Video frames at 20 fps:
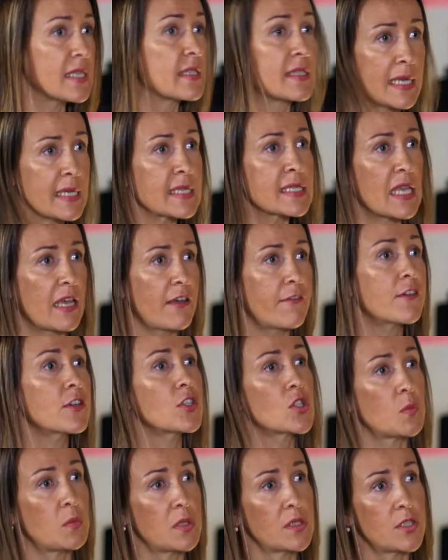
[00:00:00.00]
It takes
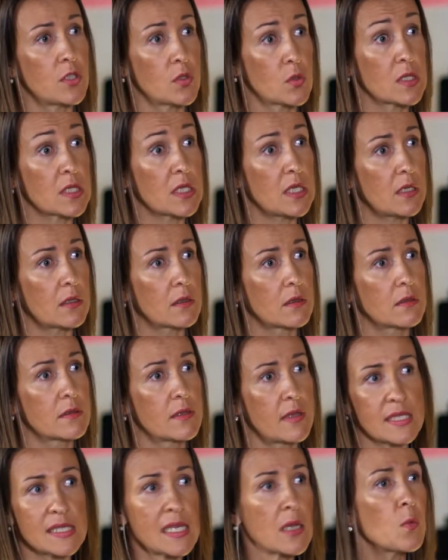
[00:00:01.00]
effort to build new skill.
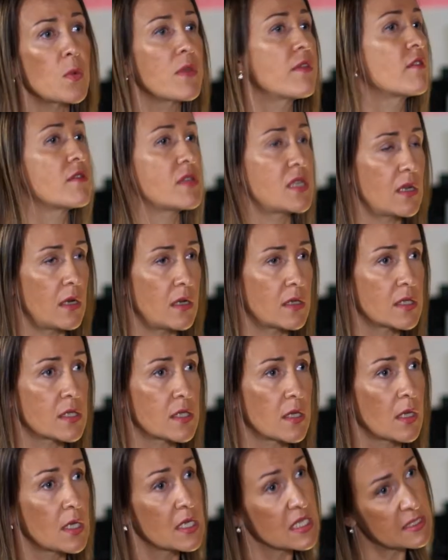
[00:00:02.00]
The same with resilience.